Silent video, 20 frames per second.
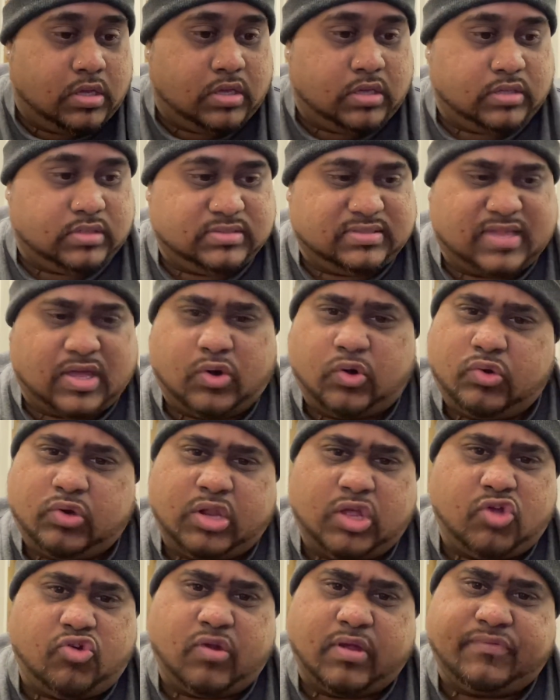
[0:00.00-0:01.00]
It's not only
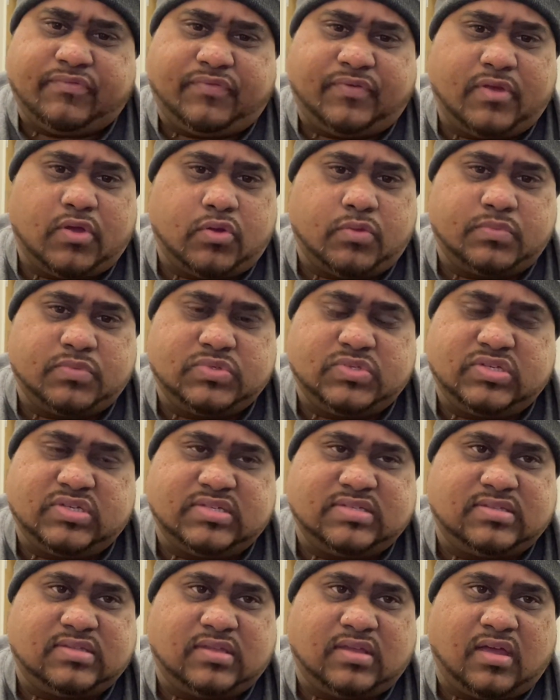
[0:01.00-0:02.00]
a great film, it's
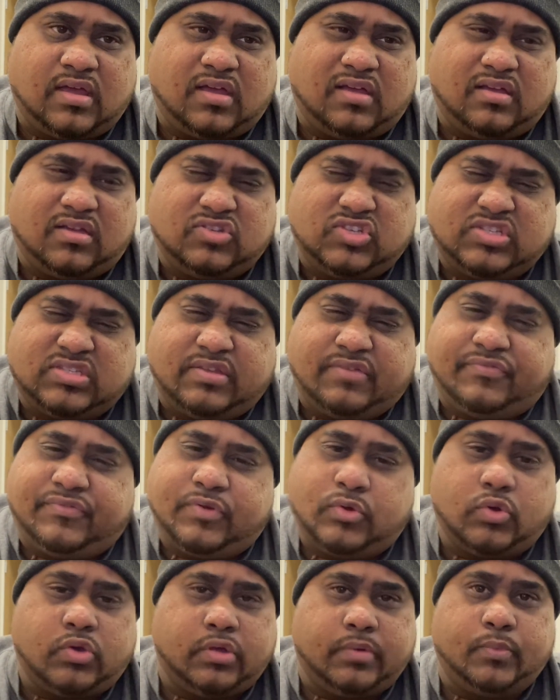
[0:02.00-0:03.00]
just a
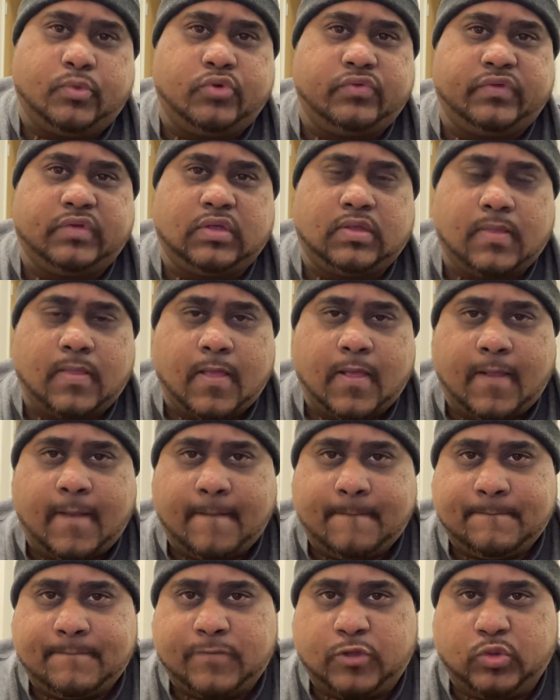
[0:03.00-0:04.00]
feel-good movie.
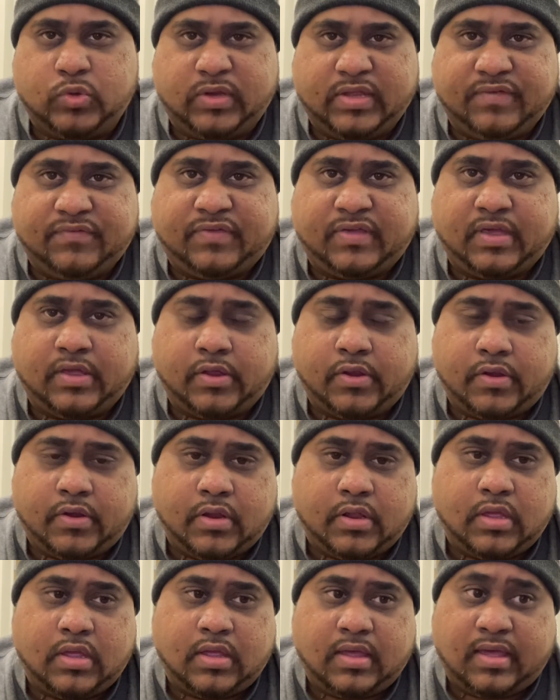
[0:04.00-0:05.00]
You leave here,
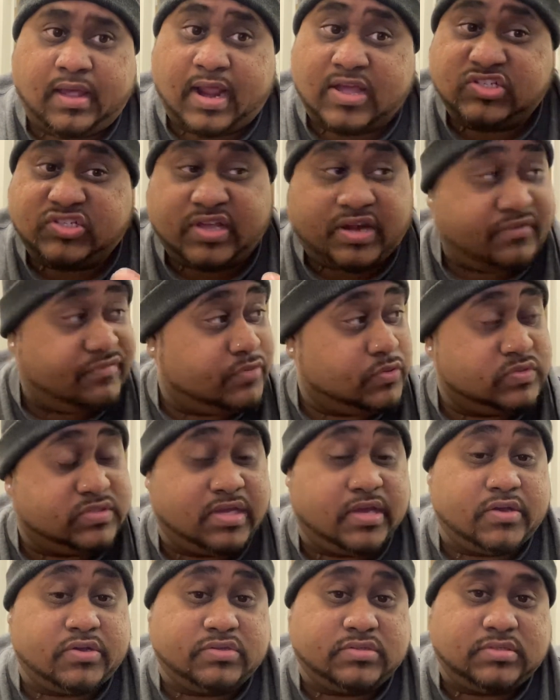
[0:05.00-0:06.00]
and I shed a few
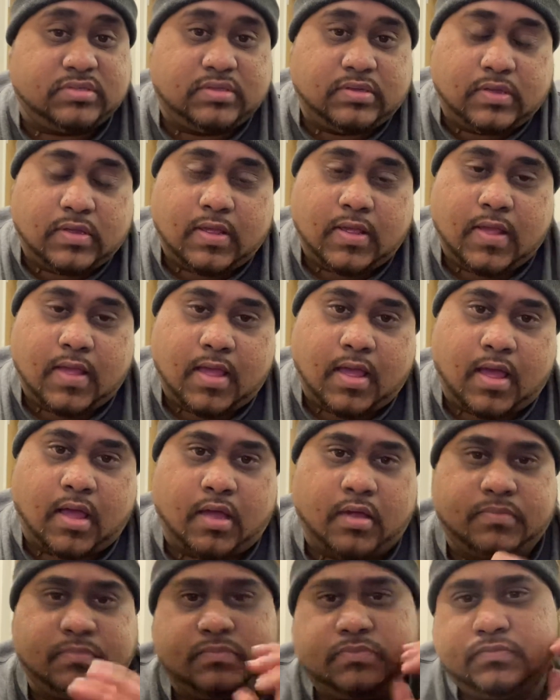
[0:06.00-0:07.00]
tears
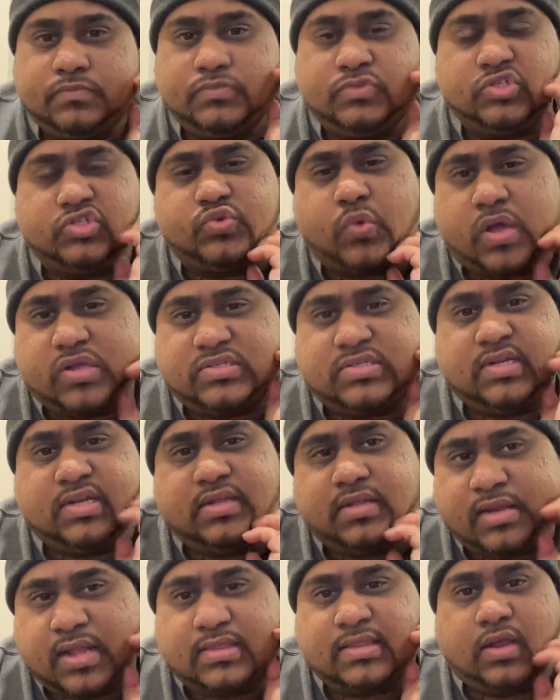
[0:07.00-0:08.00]
just watching
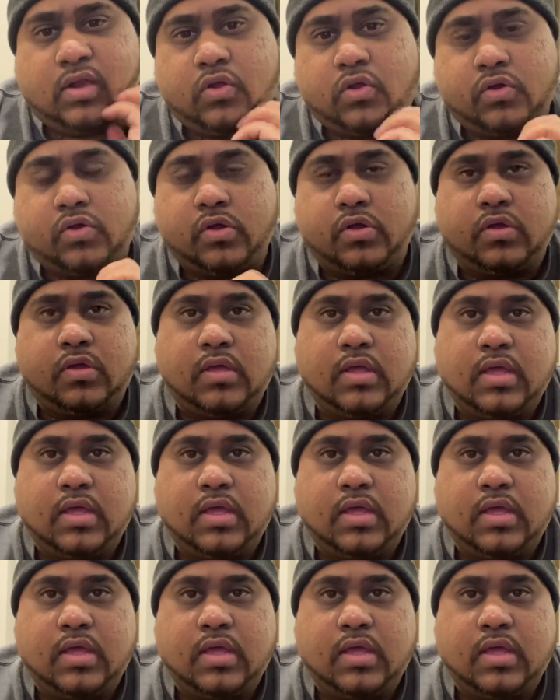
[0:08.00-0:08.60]
it not that long ago.